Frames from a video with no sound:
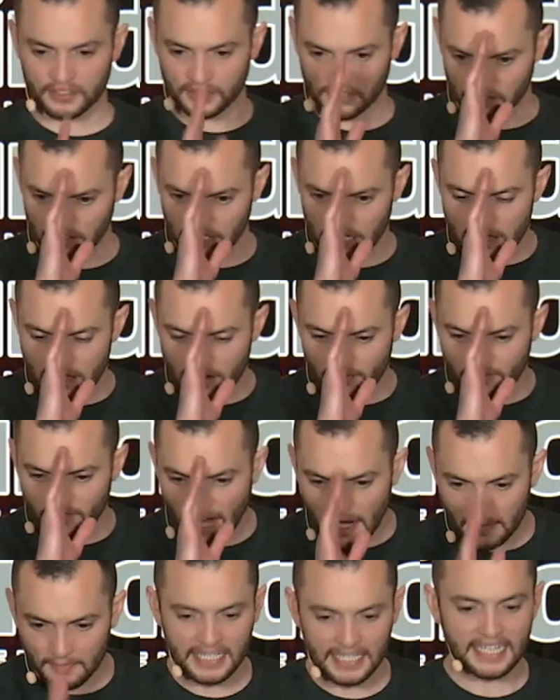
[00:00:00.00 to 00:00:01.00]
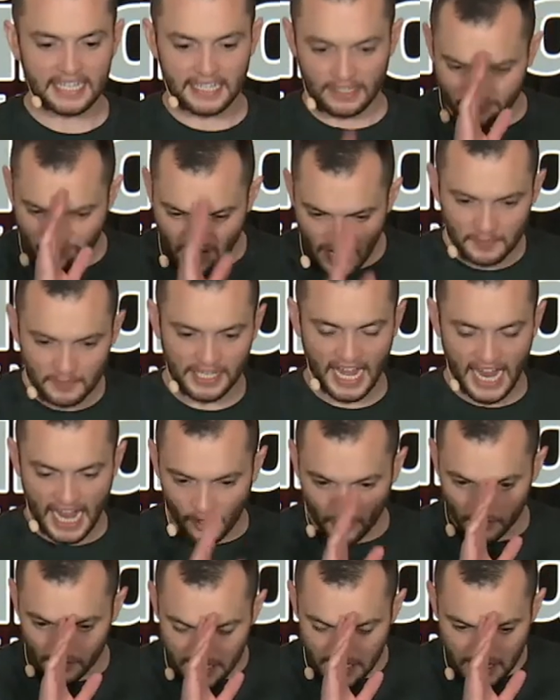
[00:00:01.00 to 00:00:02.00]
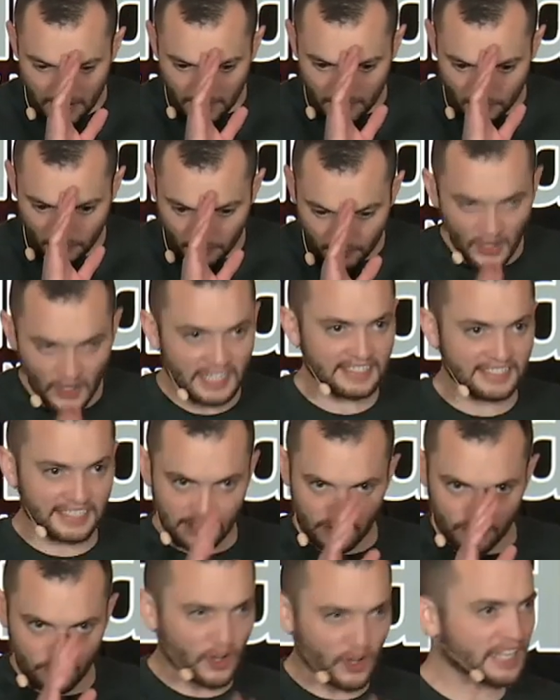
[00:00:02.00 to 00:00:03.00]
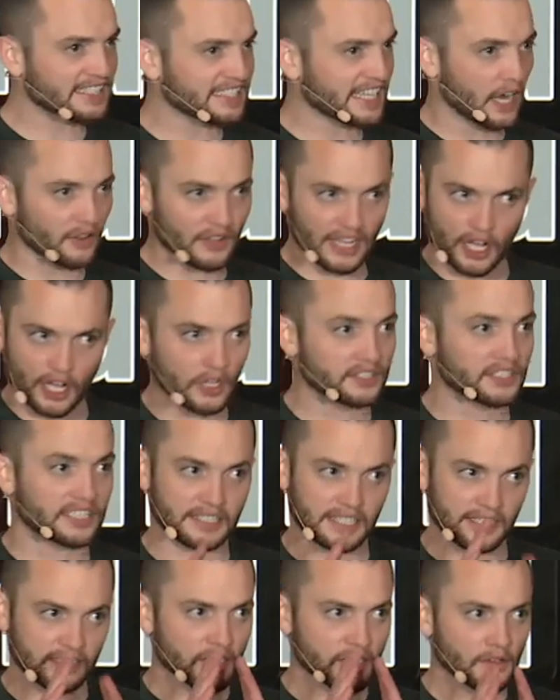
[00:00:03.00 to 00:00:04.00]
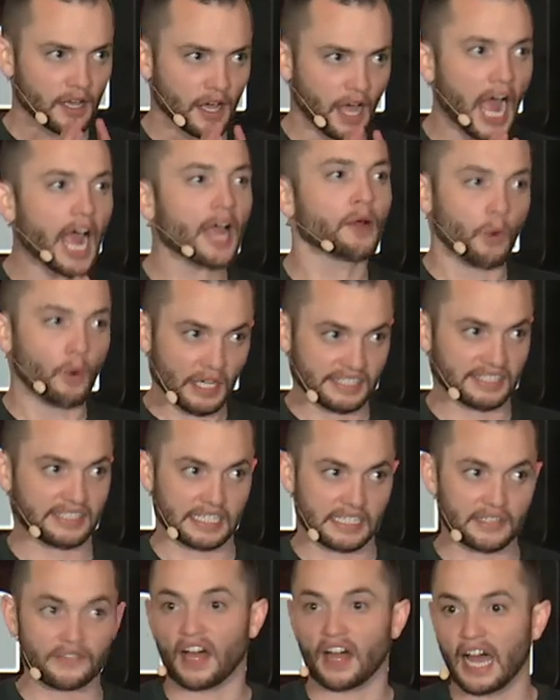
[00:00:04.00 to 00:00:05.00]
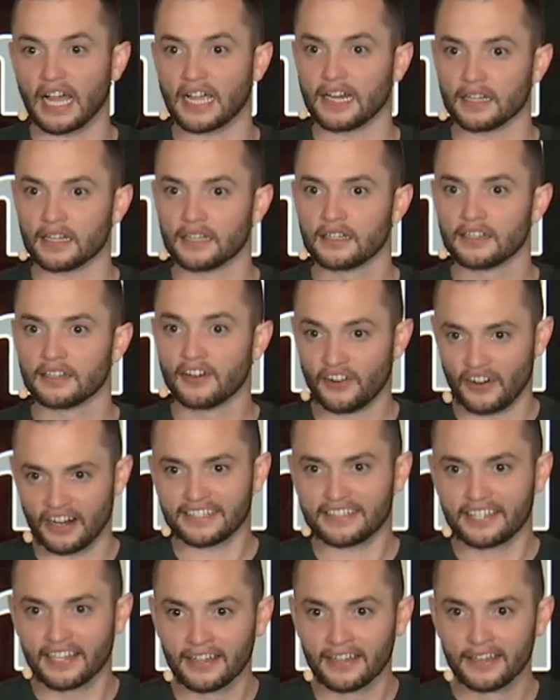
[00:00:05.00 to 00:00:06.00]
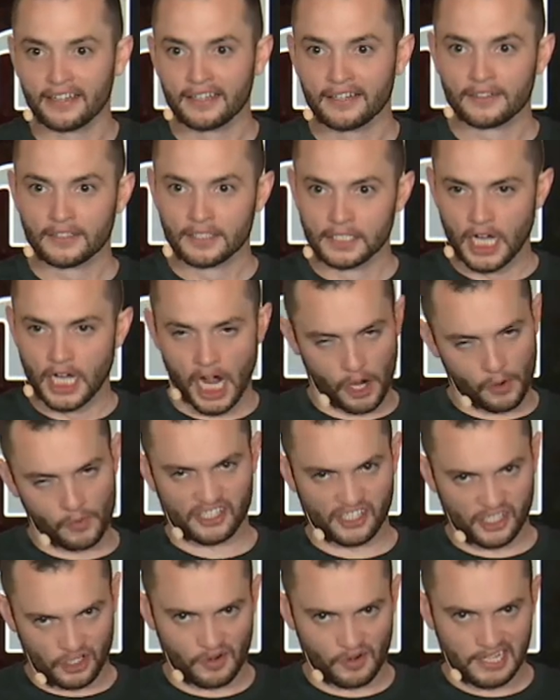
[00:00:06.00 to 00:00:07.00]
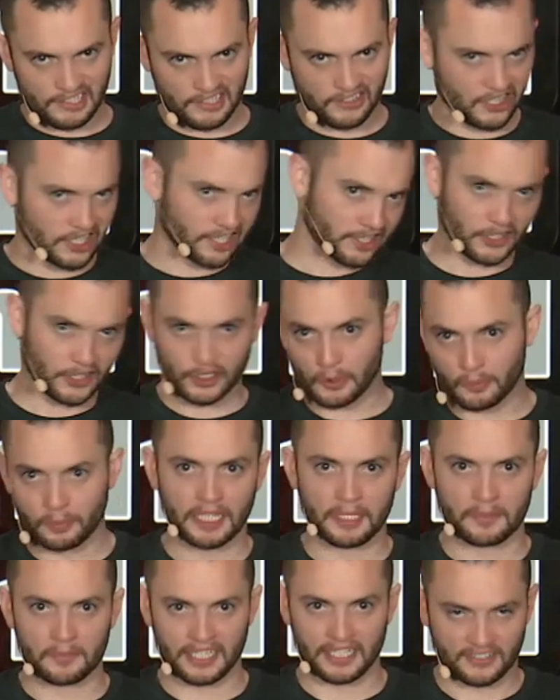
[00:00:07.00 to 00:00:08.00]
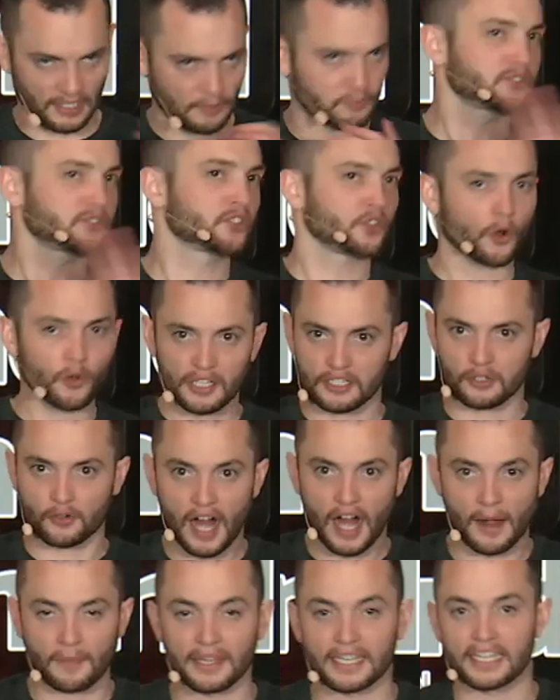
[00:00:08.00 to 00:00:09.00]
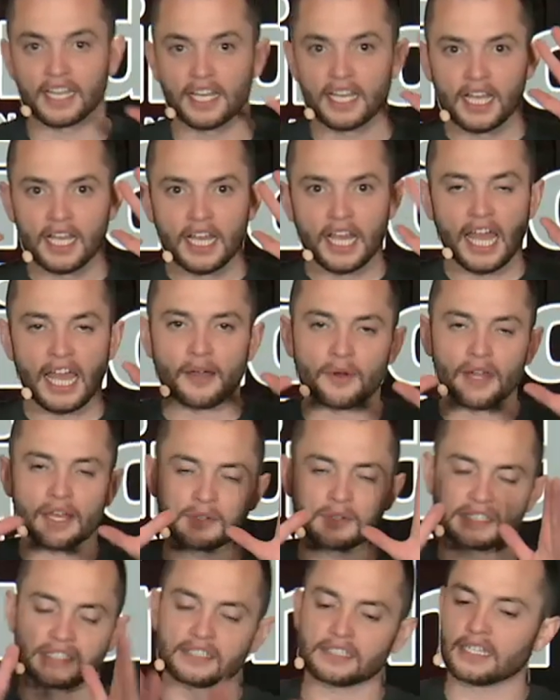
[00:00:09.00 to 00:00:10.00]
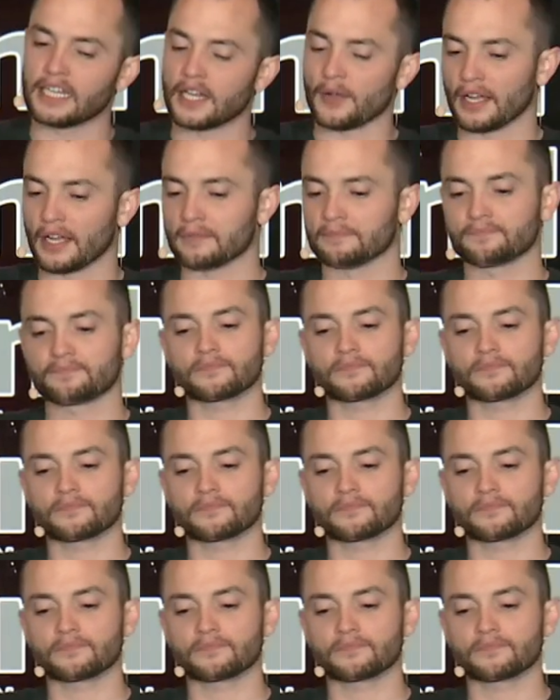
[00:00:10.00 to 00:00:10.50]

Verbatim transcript: and there's family in, family out, friends in, friends out. Like, oh, it's just like, I was the divide, right? I was the Red Sea, and they're splitting me. It's like, holy crap. Like, it, it was, anyway,